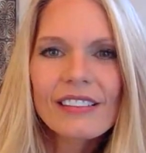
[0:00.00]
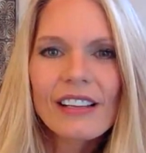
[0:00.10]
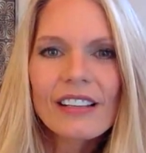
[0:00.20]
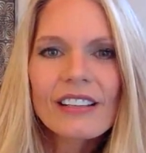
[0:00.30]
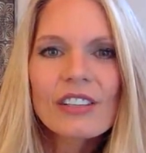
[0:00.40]

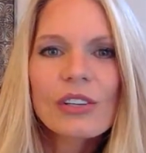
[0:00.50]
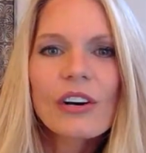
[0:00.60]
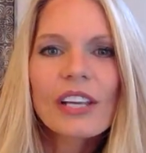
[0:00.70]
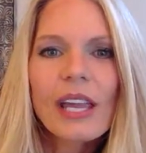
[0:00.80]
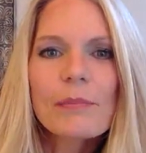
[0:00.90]
Oh,
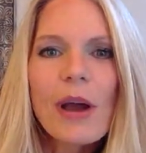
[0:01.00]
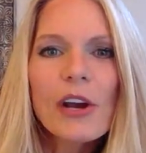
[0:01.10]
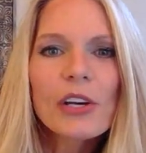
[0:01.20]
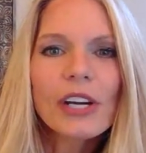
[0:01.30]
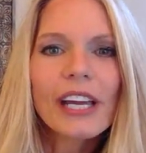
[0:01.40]
okay.
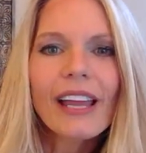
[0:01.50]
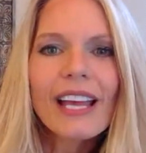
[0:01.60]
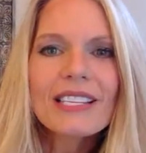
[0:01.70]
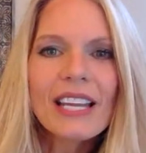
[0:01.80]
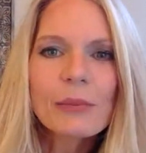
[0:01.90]
Margaret,
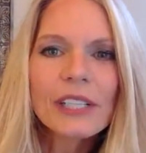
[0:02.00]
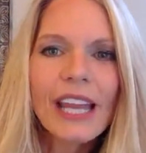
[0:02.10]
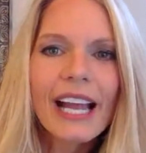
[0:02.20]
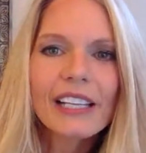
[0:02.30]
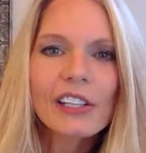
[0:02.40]
has anyone
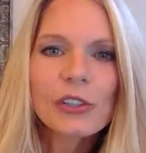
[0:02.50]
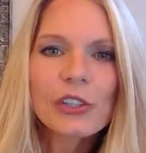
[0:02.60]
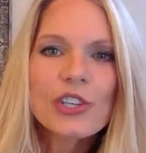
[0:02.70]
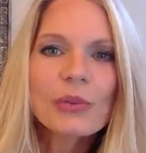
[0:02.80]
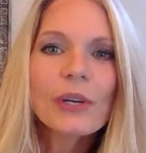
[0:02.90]
had
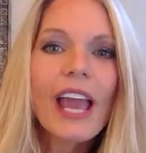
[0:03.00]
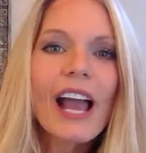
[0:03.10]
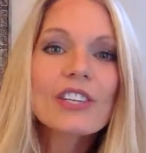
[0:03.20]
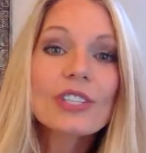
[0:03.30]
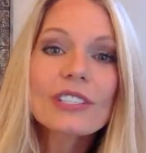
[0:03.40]
allergic
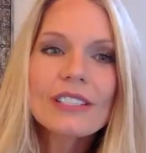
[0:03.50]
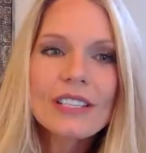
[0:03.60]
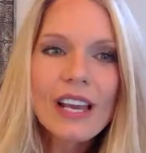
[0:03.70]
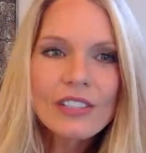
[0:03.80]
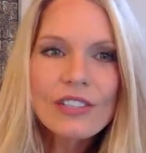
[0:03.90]
reaction to
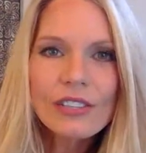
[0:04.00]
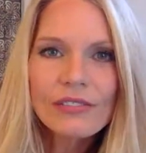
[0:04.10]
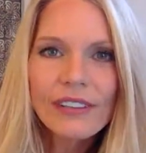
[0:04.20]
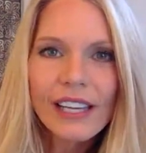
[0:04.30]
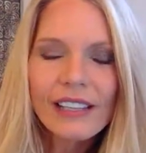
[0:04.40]

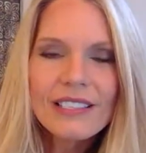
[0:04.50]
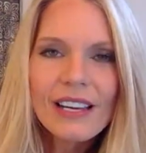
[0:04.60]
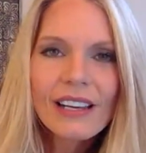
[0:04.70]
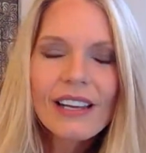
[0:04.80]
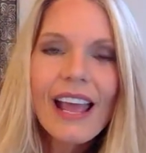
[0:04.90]
DenSureFit?
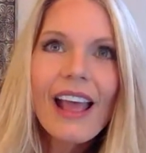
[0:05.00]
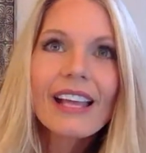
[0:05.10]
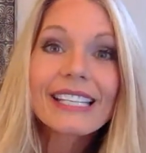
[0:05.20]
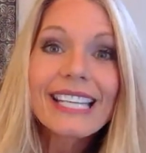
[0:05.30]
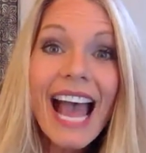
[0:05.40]

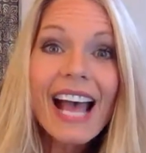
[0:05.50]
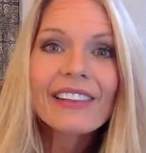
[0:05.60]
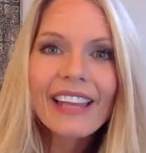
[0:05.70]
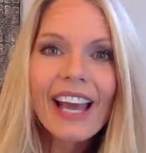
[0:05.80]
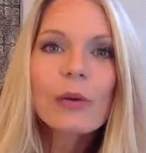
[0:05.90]

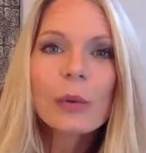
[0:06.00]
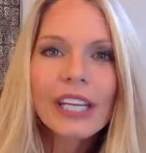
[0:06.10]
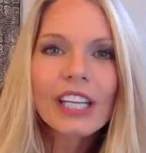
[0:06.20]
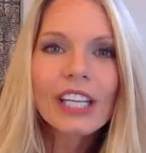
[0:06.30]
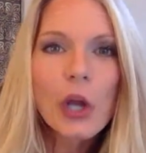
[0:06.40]
Not that
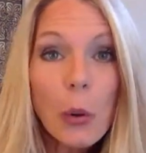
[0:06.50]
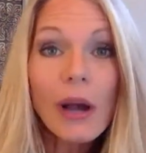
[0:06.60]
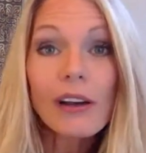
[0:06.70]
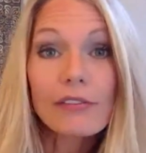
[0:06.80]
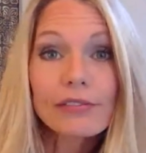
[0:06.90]
we know
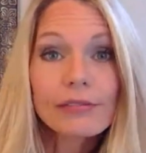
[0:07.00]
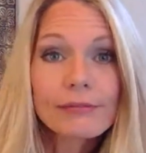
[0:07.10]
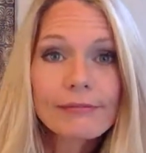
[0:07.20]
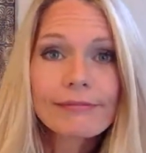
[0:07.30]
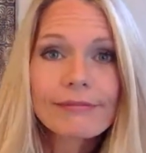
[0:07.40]
of.
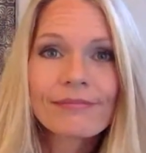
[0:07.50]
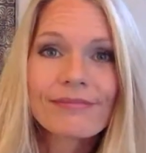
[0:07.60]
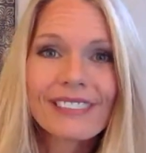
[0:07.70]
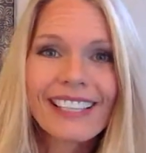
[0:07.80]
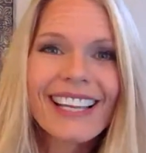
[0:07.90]

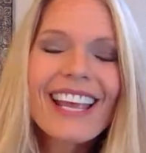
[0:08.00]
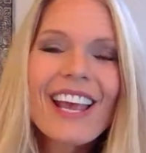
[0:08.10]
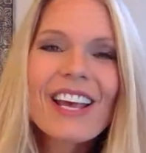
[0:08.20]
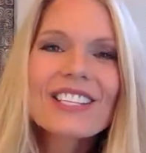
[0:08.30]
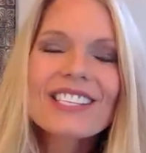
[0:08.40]

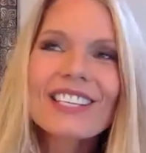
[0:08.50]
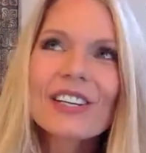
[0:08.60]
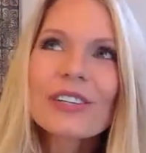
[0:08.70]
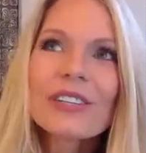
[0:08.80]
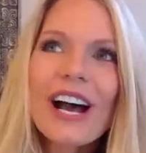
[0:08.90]

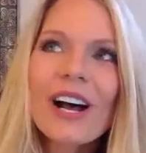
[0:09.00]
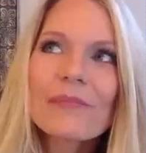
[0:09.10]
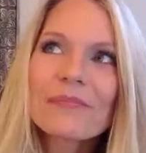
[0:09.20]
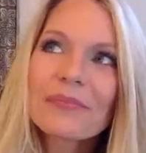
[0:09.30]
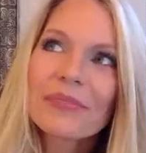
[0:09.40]

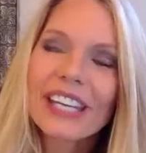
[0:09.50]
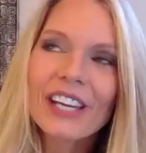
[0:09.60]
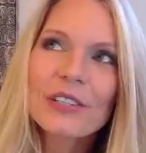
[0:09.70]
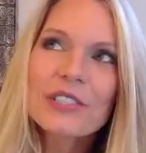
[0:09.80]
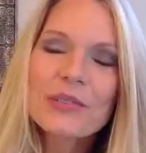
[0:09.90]
So
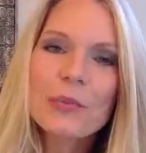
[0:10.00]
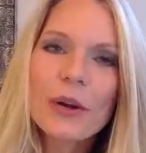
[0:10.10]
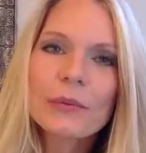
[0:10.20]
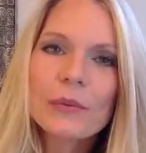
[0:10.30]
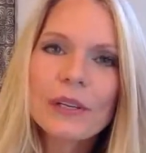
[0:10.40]
here's
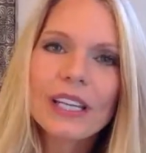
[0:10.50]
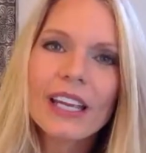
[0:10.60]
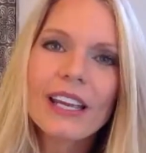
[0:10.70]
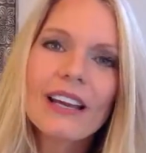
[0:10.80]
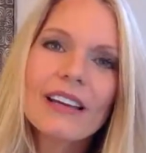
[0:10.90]
one
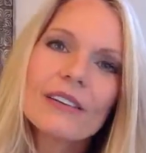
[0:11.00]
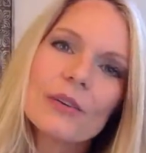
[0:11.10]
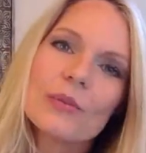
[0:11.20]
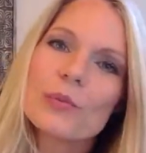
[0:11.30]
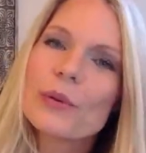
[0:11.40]
really,
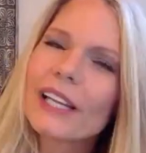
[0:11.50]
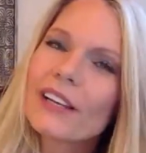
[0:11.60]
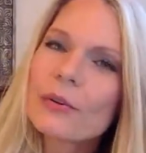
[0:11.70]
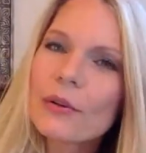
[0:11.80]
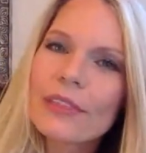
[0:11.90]
really
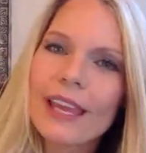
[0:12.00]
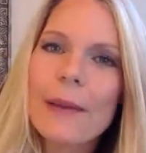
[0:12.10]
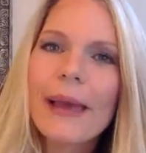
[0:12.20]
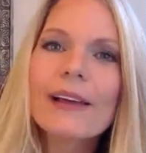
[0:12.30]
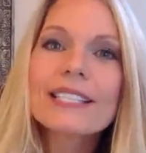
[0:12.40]
cool thing
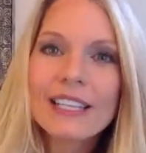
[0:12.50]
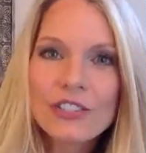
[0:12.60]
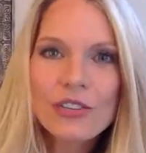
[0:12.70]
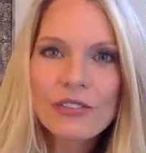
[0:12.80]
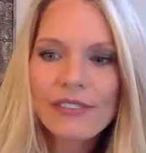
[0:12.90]
about
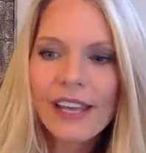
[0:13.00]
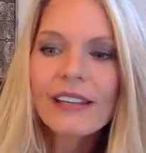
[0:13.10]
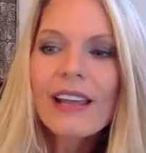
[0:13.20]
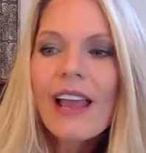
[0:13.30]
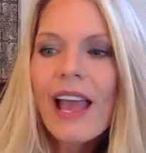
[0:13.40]

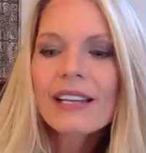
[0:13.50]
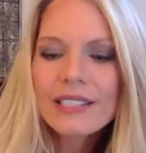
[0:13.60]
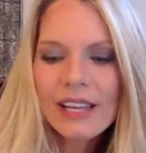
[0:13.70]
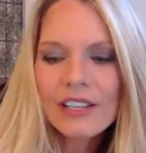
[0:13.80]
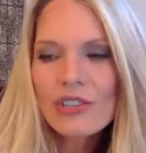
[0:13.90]
DenSureFit.
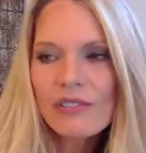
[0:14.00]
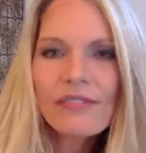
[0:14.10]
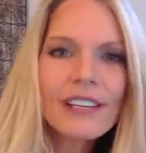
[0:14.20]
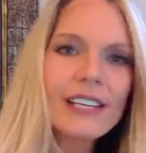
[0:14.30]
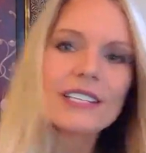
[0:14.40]

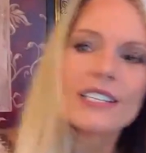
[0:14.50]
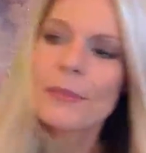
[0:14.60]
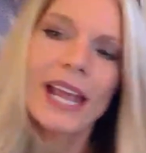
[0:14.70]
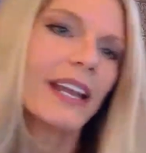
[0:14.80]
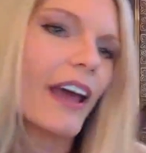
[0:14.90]
DenSureFit is
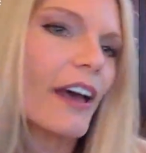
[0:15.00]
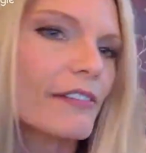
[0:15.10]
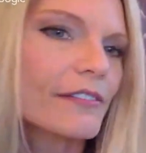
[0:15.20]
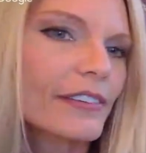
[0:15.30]
made of